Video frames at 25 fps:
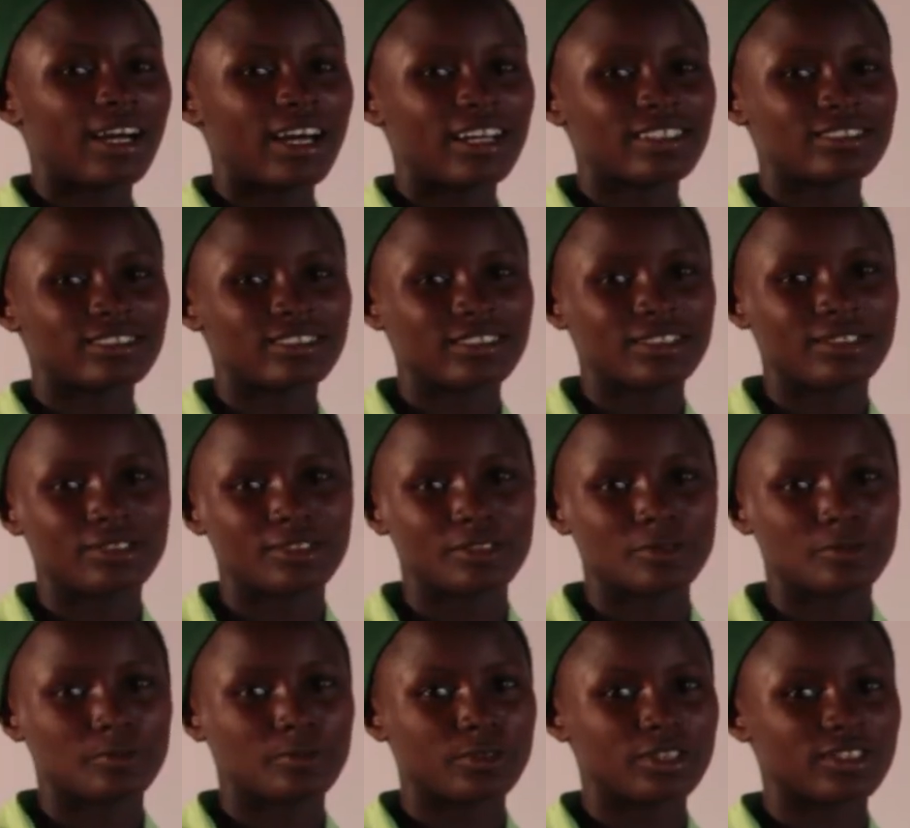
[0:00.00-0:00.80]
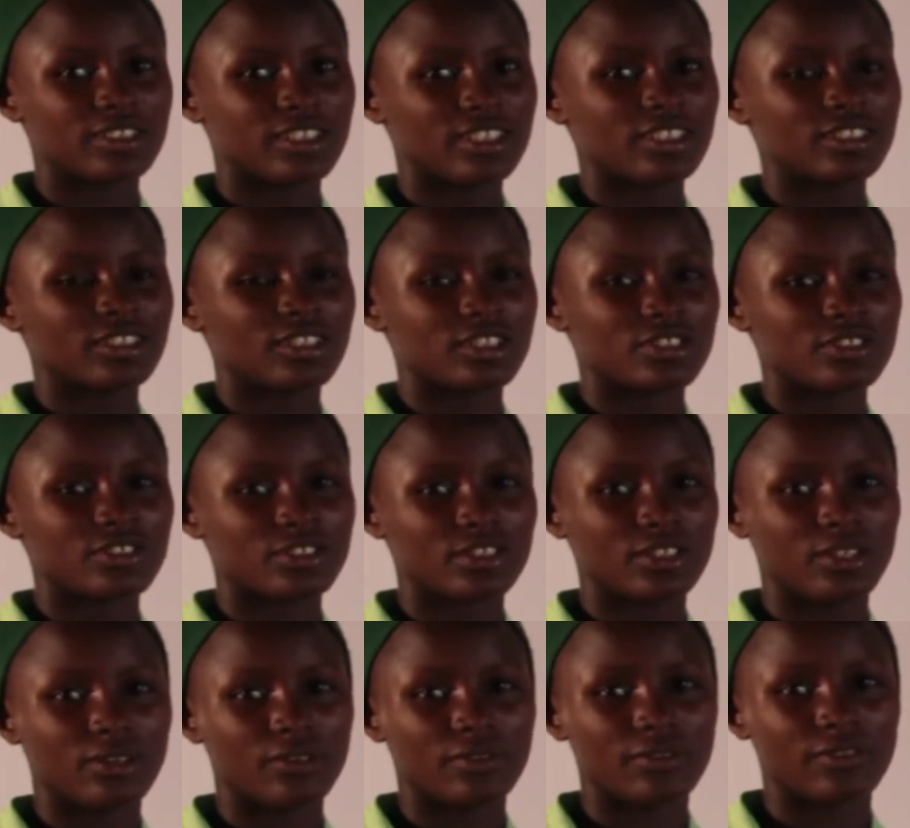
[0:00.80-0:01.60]
as a
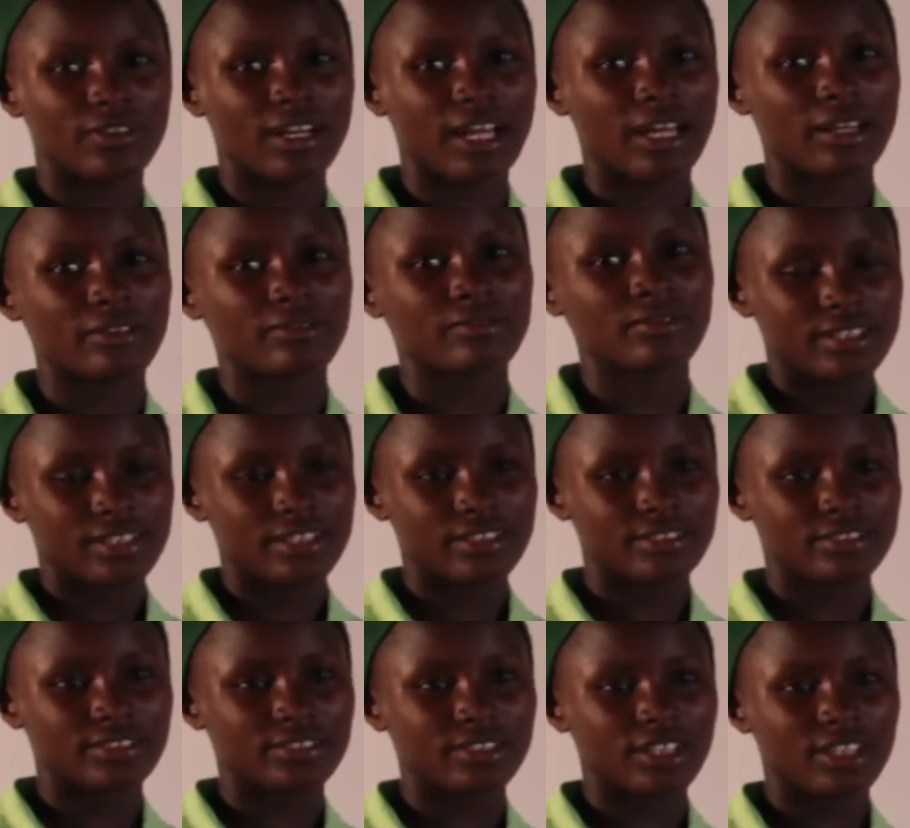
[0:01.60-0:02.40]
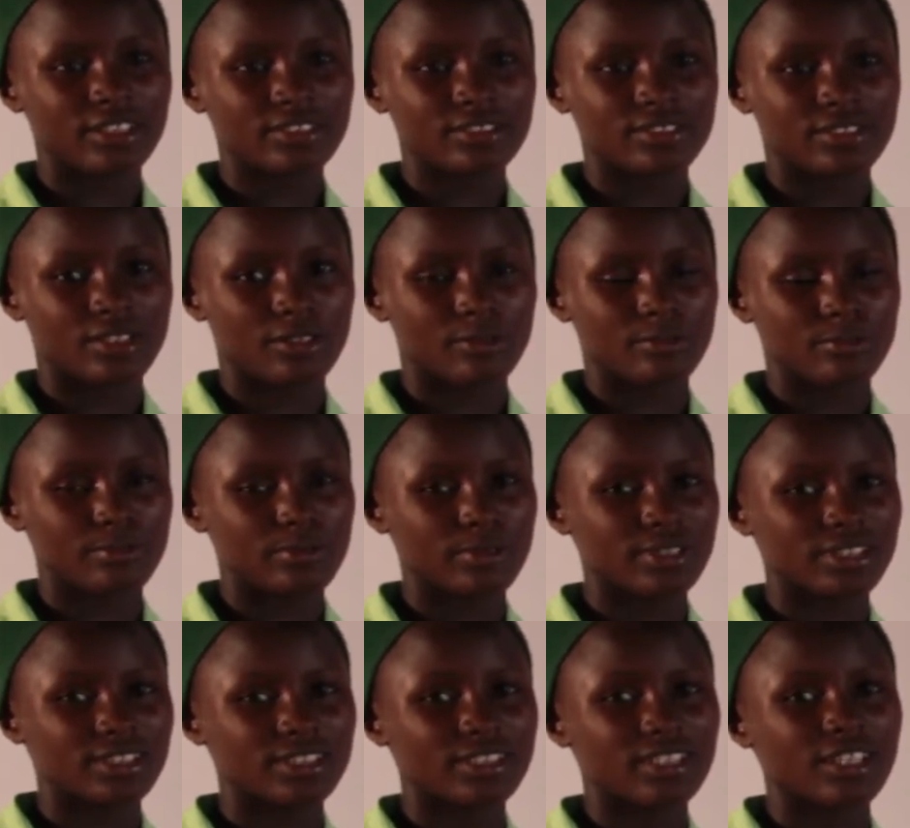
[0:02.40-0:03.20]
representation of life is not
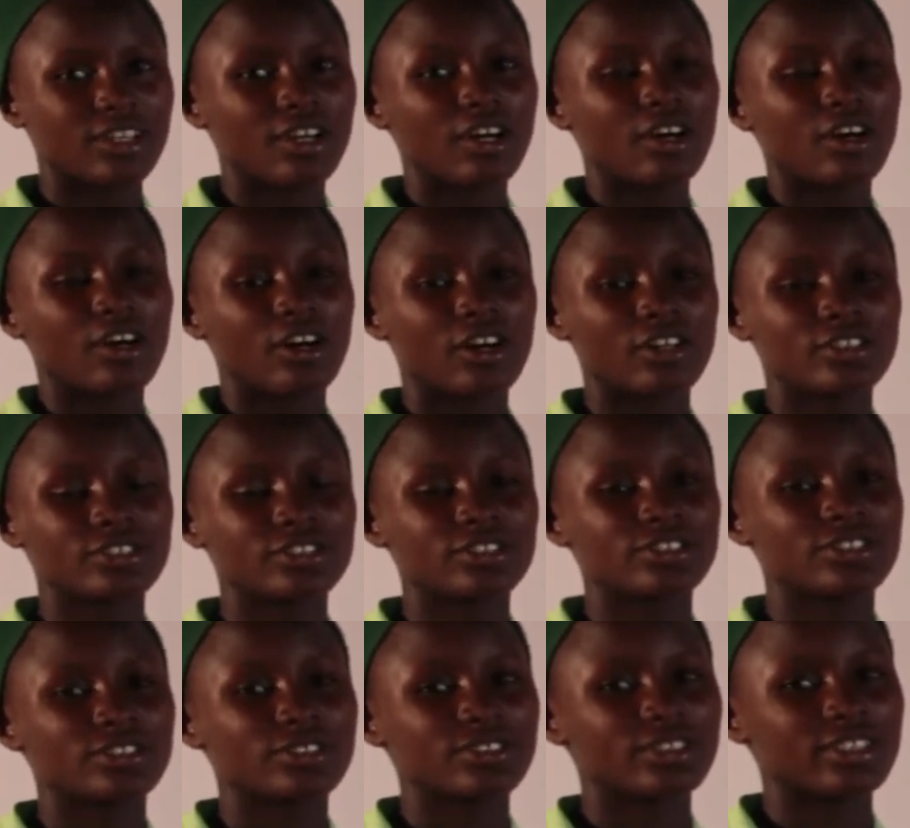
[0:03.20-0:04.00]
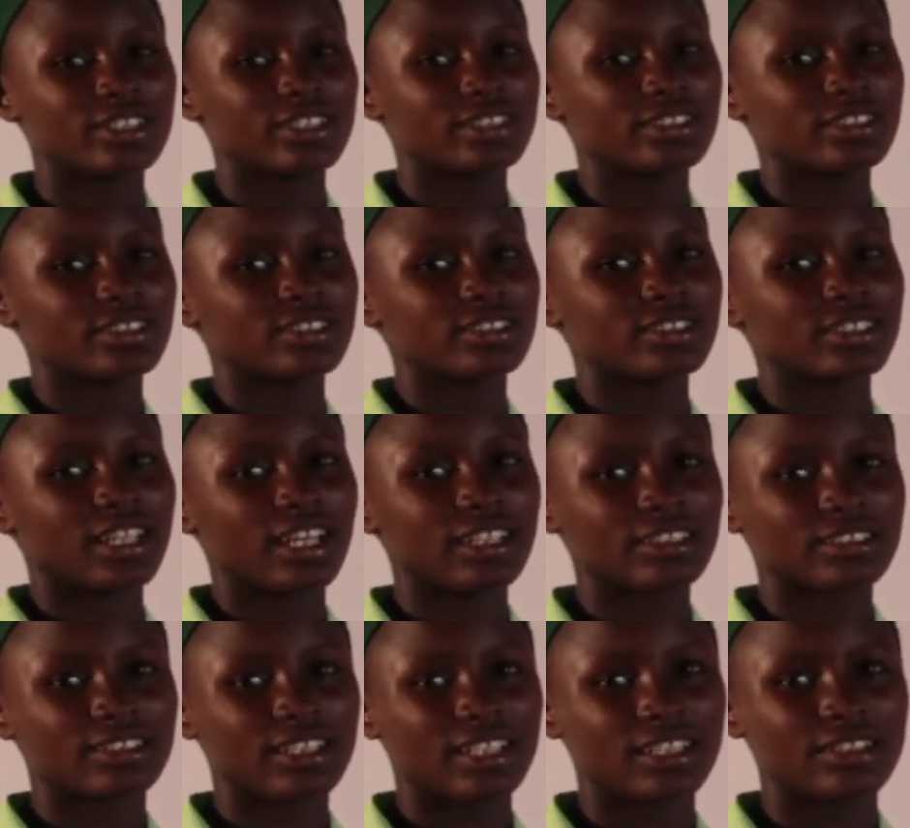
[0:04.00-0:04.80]
complete until it is
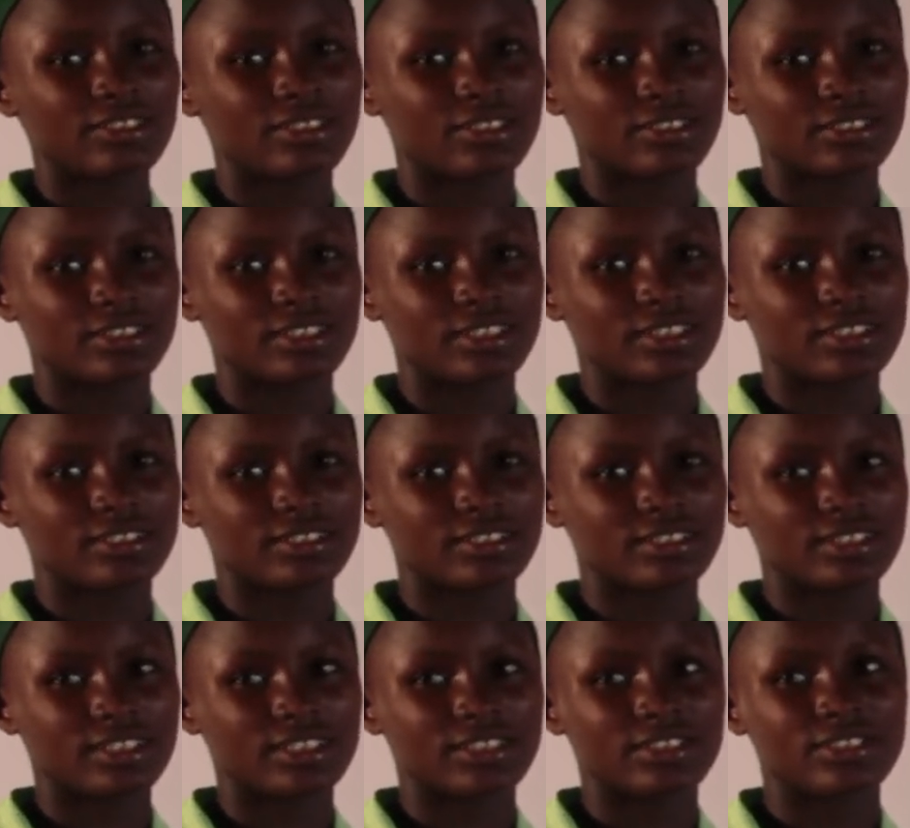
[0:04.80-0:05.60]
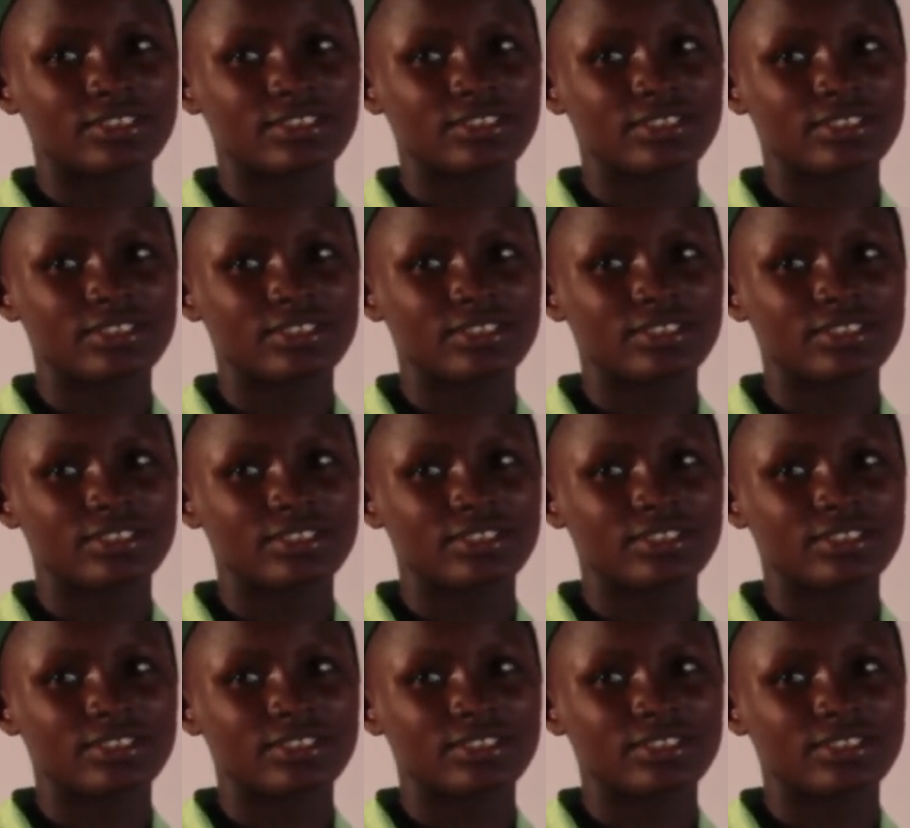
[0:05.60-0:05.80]
acted on a stage.